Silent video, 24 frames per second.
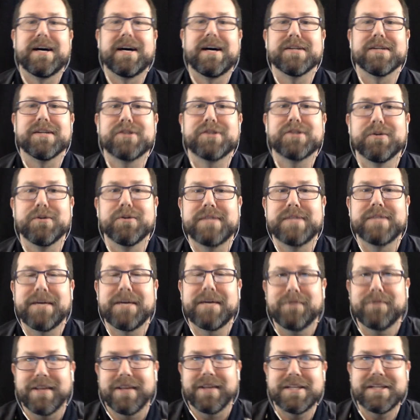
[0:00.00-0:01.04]
So
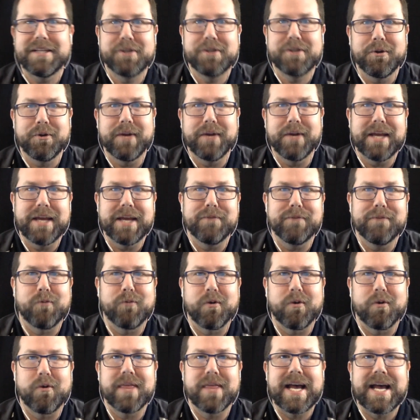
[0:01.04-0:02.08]
definitely tune in
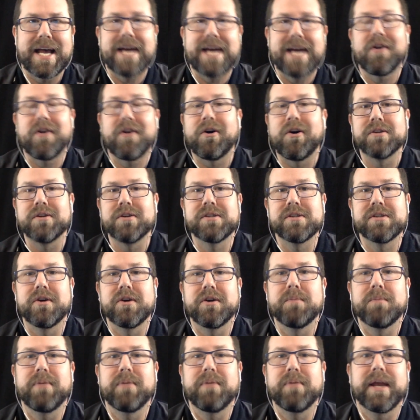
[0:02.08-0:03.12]
for that. Also,
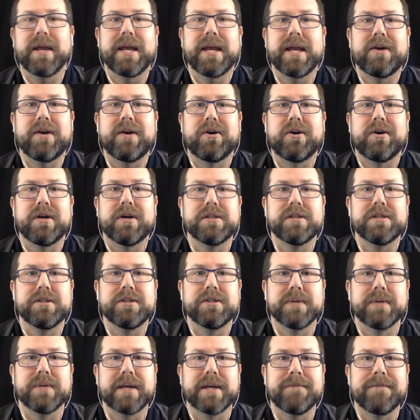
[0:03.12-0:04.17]
I'm planning on
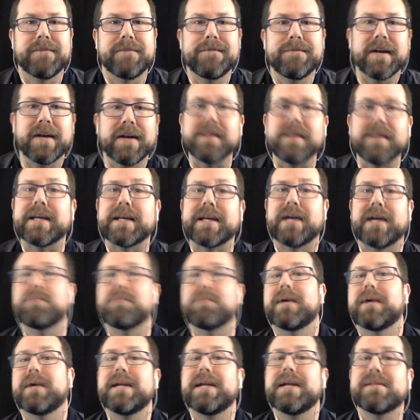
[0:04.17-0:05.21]
doing a fairly
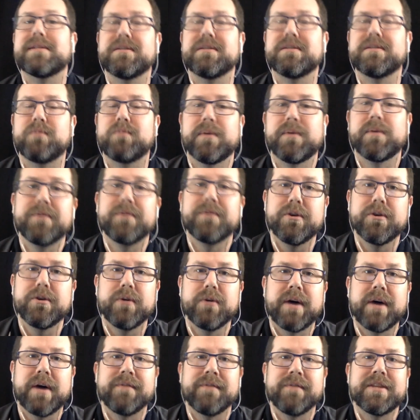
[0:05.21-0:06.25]
comprehensive review
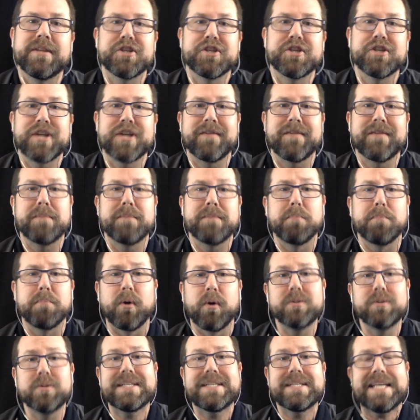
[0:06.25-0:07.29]
of the Chevy
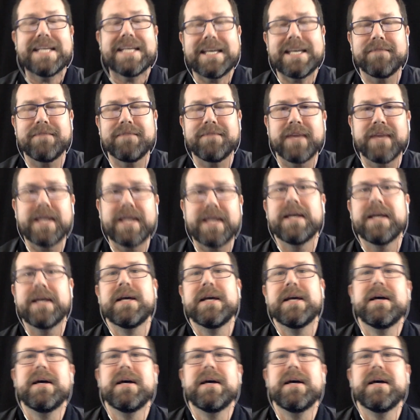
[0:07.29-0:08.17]
Bolt EV.